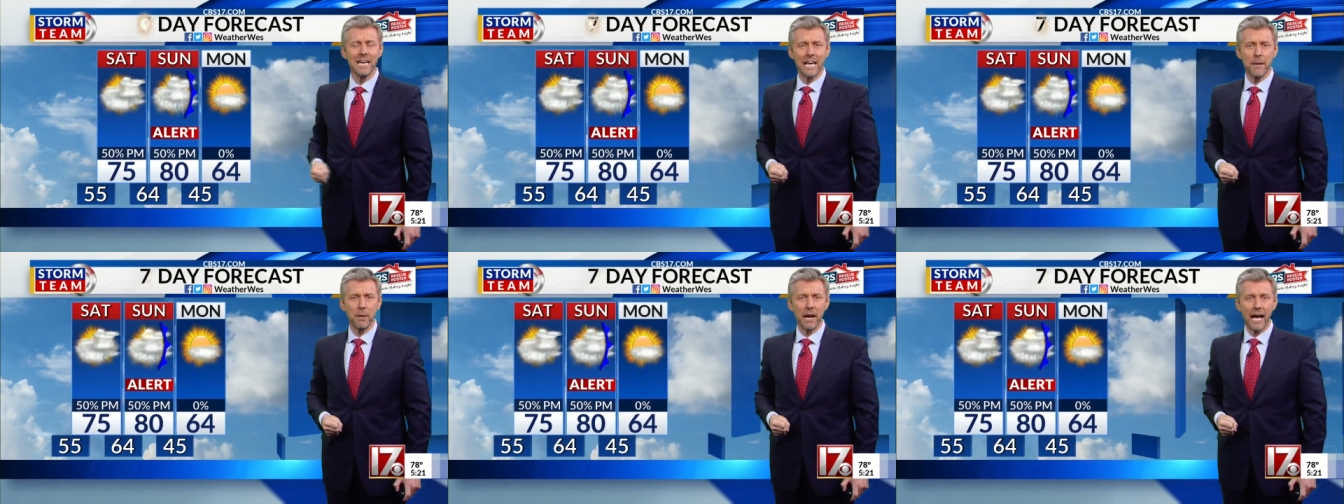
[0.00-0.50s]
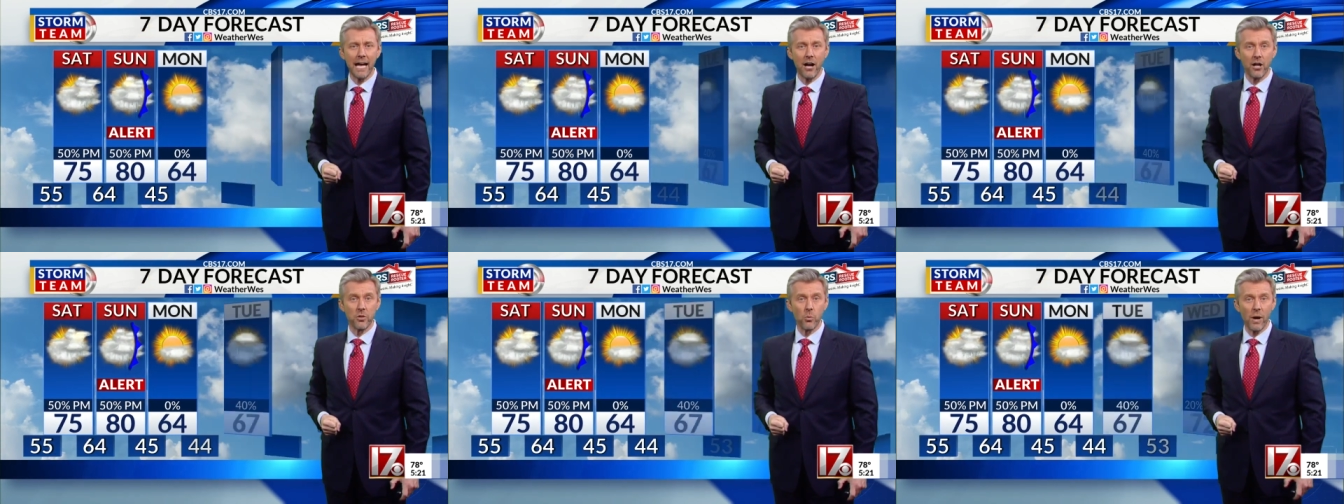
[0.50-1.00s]
keep an eye
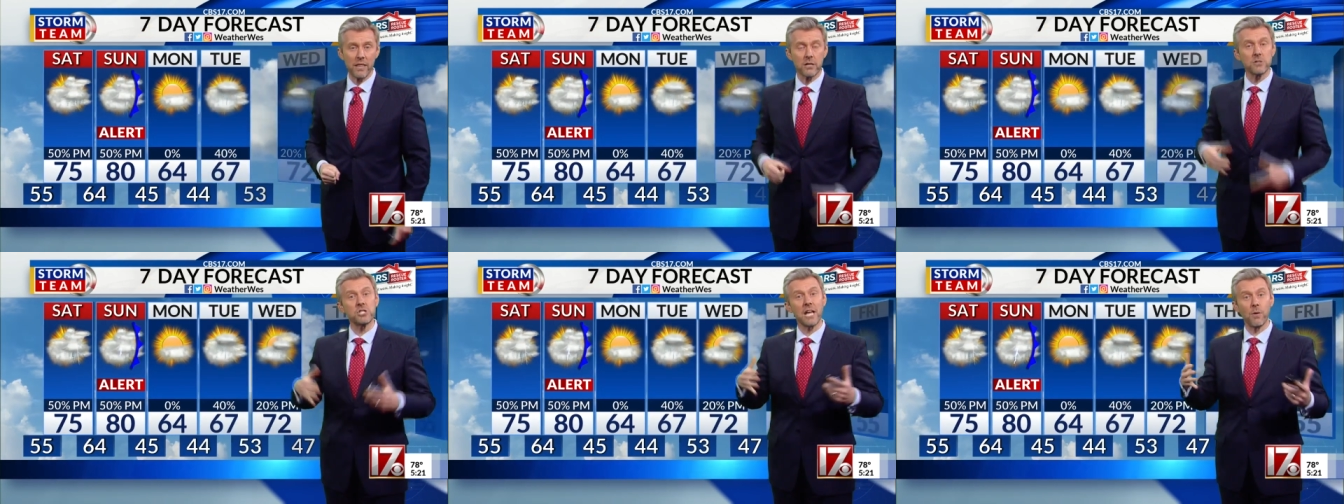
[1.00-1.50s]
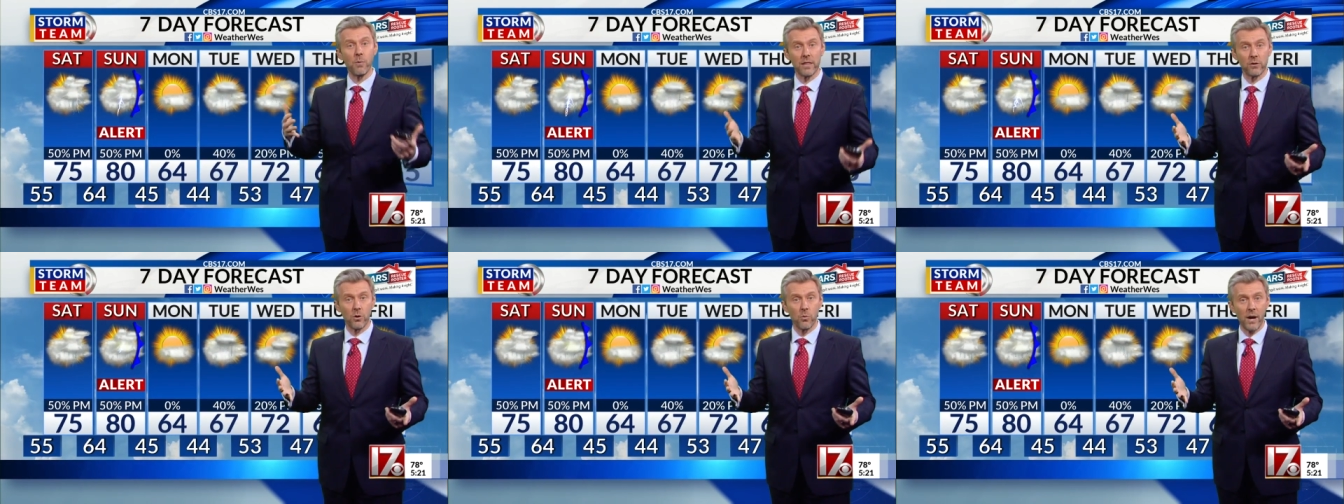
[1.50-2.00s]
on the weather, stay
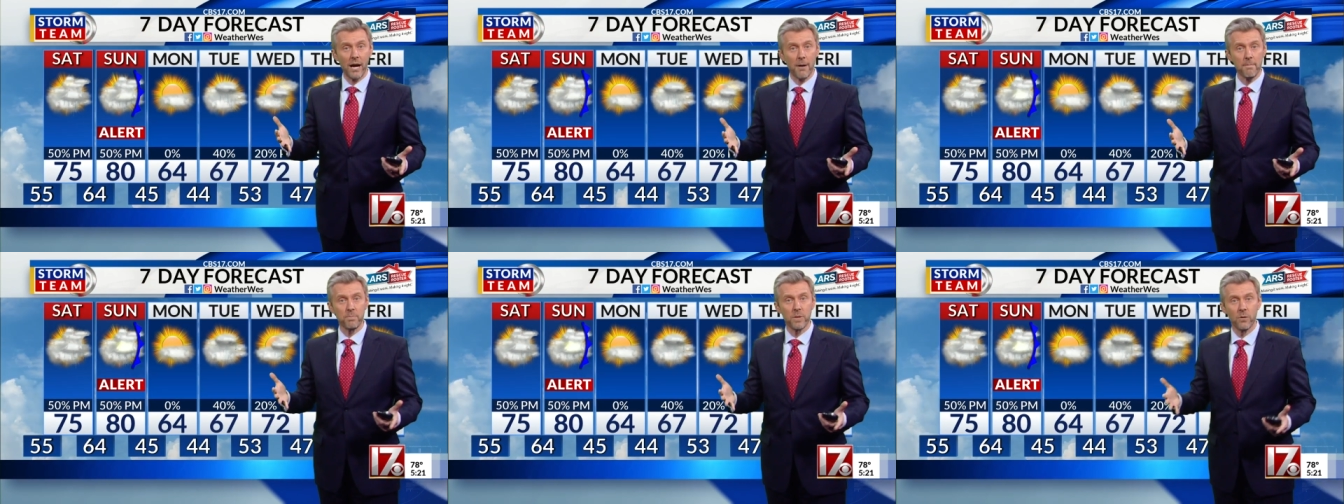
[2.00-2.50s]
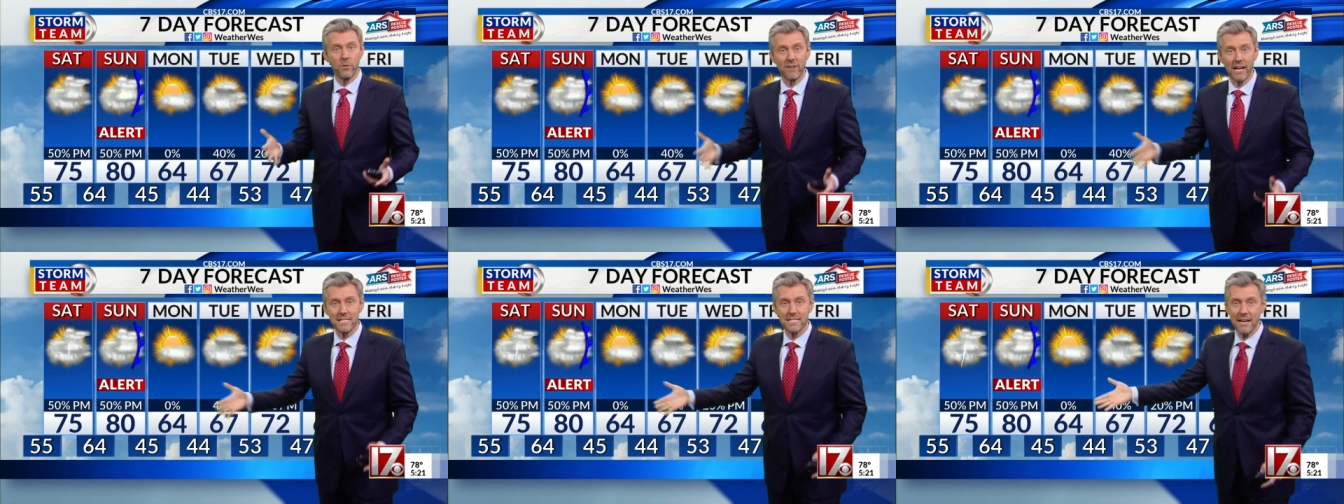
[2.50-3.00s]
weather aware. We've
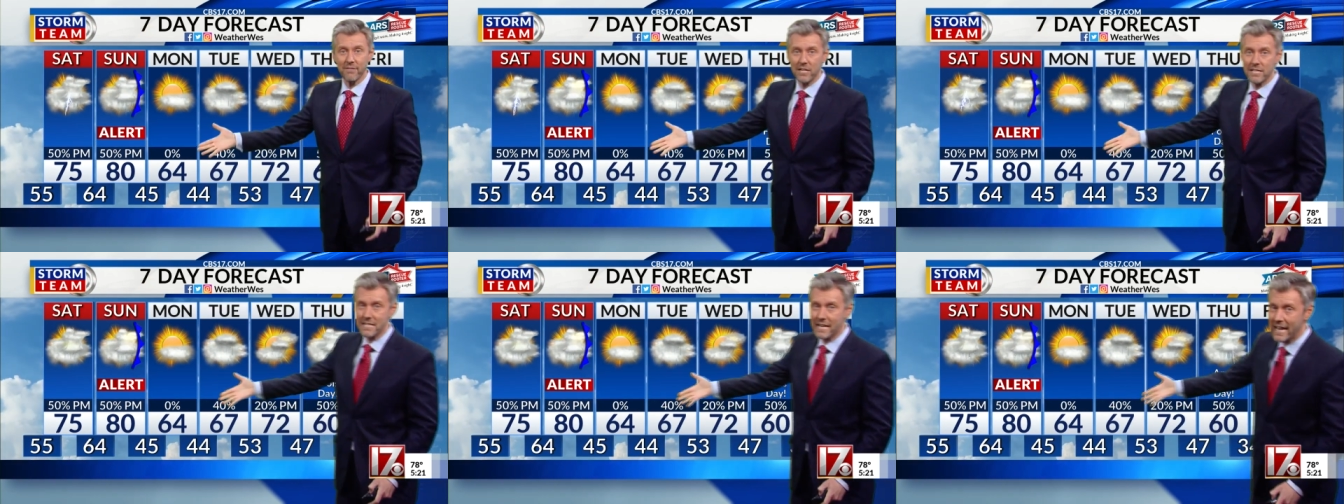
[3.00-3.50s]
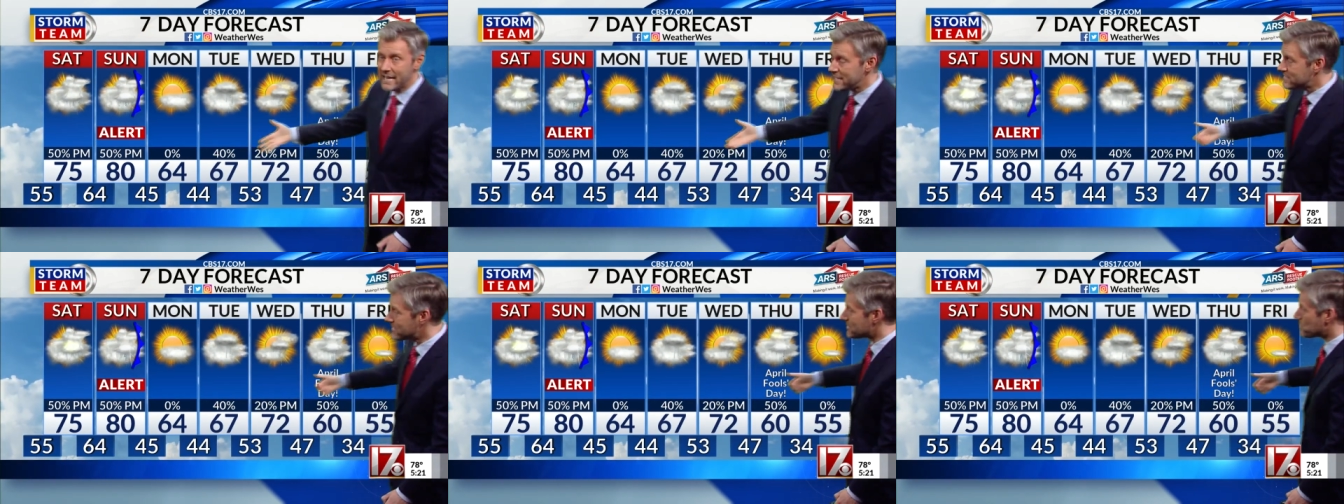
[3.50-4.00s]
got 70s and
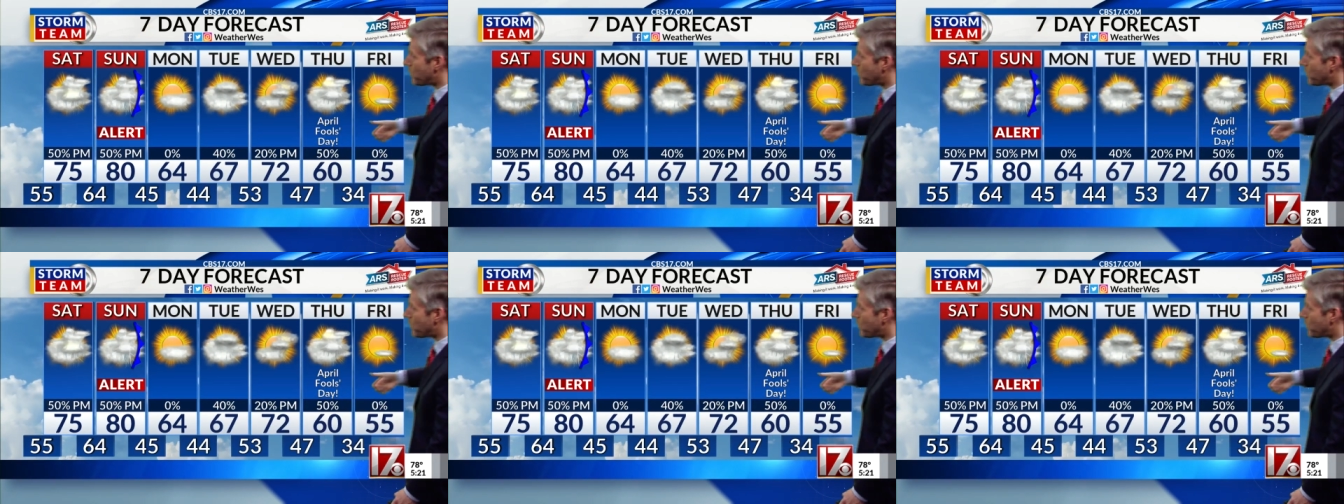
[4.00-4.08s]
80s this